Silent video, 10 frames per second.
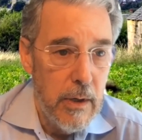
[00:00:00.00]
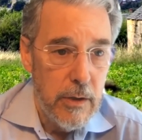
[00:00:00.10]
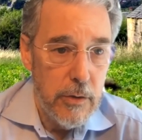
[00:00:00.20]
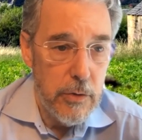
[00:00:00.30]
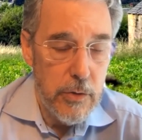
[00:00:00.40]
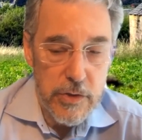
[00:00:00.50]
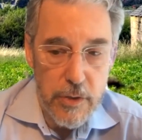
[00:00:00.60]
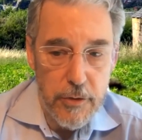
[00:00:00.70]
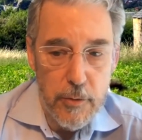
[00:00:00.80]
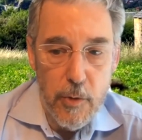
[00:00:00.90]
you use a
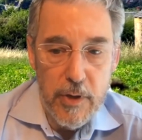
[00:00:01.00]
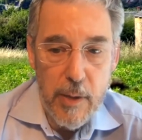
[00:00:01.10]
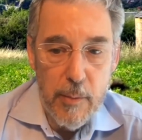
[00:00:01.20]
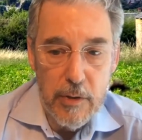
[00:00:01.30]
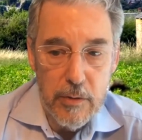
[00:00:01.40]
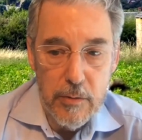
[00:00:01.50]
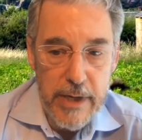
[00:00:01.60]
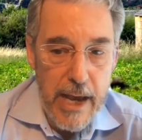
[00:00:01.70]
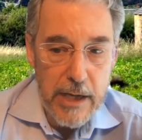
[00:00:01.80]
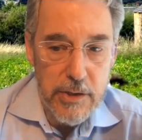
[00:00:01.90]
thermochemical
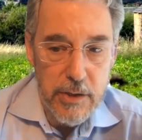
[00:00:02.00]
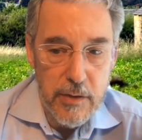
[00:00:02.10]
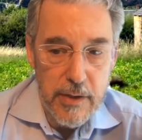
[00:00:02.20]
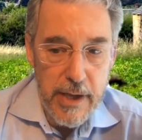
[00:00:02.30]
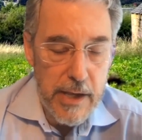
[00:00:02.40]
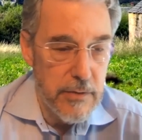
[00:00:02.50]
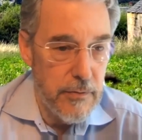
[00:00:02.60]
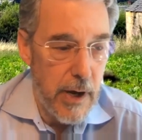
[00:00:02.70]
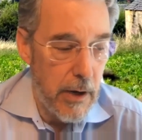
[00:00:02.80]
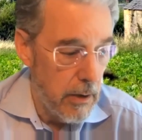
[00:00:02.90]
reaction in the
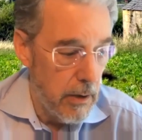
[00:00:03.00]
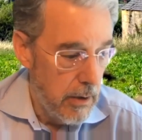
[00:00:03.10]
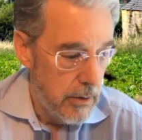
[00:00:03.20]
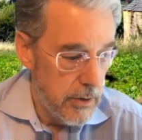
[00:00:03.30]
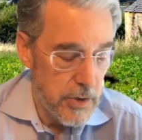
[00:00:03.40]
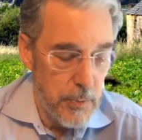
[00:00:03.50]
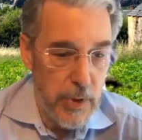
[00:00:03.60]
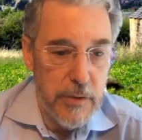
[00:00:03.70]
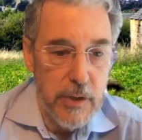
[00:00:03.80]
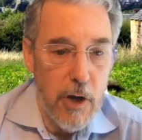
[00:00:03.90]
gasifier to
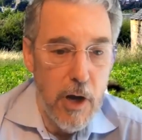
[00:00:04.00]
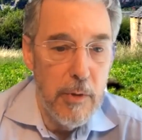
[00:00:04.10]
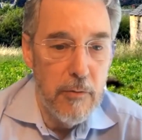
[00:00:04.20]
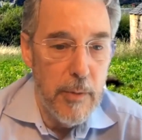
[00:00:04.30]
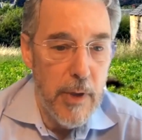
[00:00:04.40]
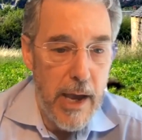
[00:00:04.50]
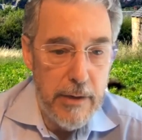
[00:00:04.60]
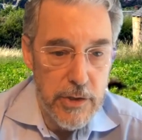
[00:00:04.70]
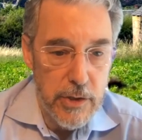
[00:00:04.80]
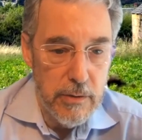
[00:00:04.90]
split the carbon from the
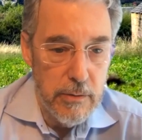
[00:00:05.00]
hydrogen.